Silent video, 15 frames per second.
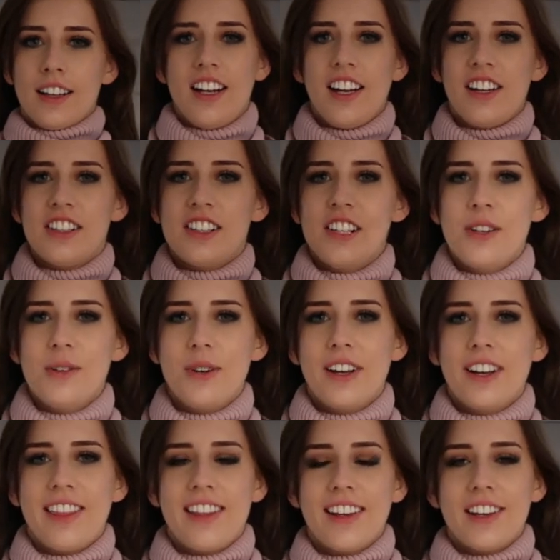I don't know what
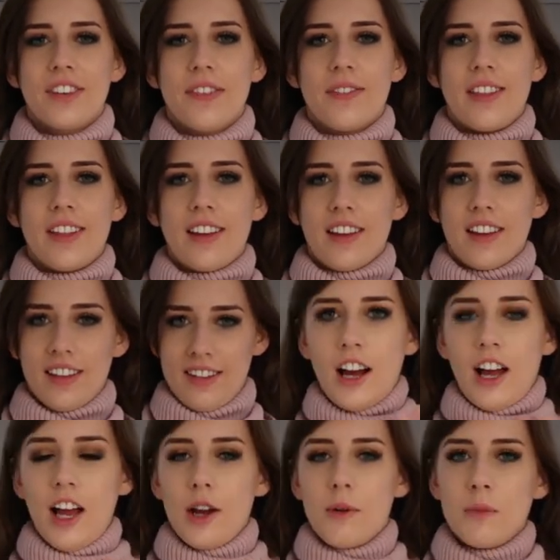I think of this.
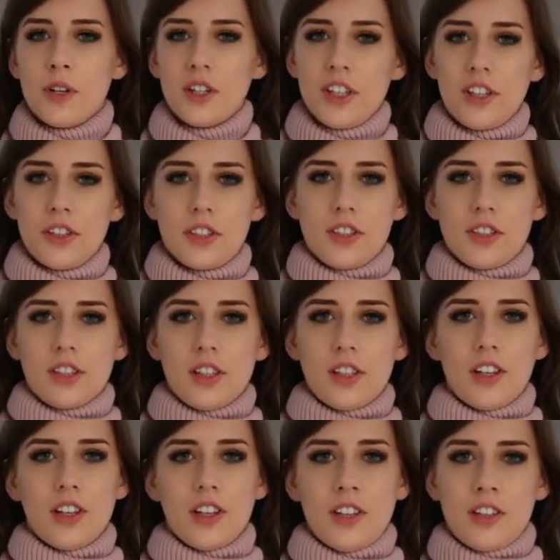I am not used
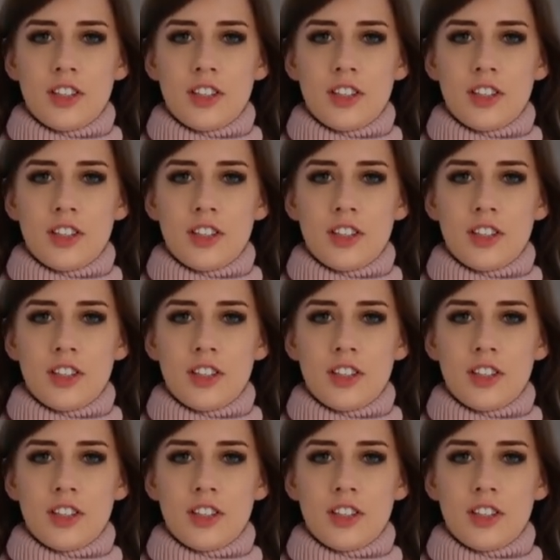to